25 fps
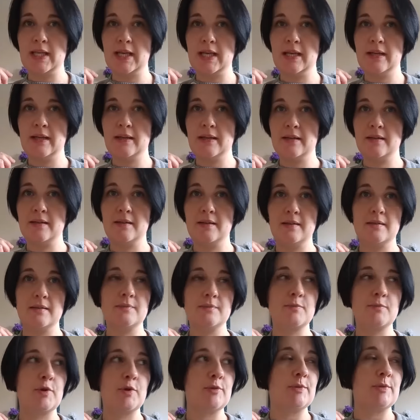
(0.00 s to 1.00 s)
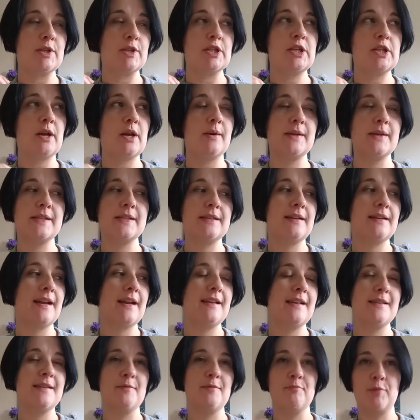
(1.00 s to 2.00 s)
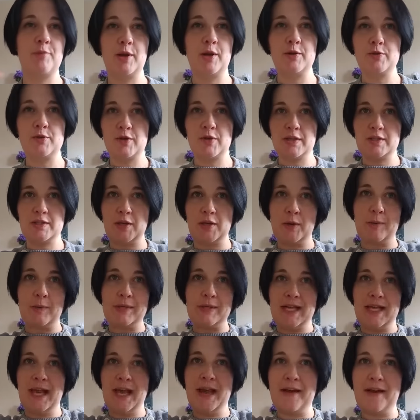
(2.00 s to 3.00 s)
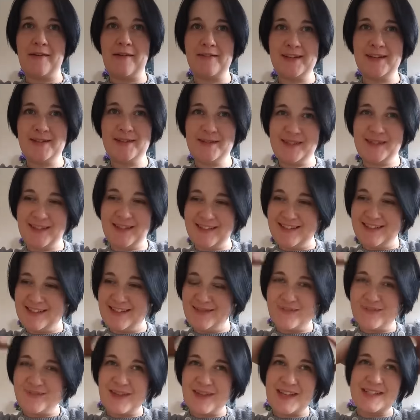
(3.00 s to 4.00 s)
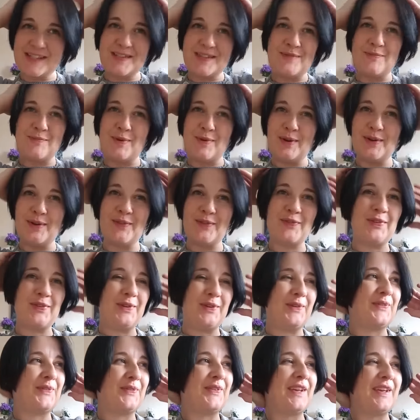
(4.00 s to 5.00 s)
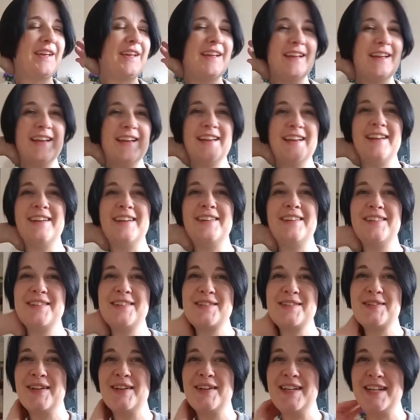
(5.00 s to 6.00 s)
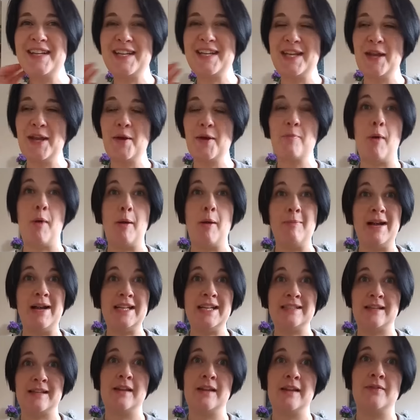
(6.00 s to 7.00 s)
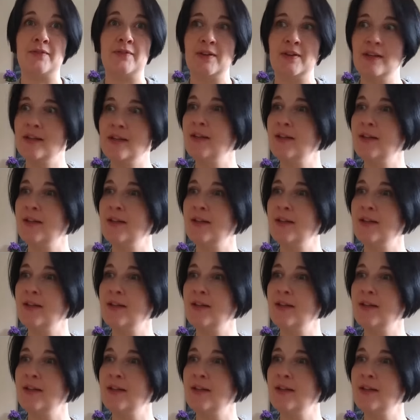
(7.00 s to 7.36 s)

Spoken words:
their, put them in the shower yesterday and then blow dried Tobin's hair, and it was like this massive ball of fluff. It was really cute, but massive.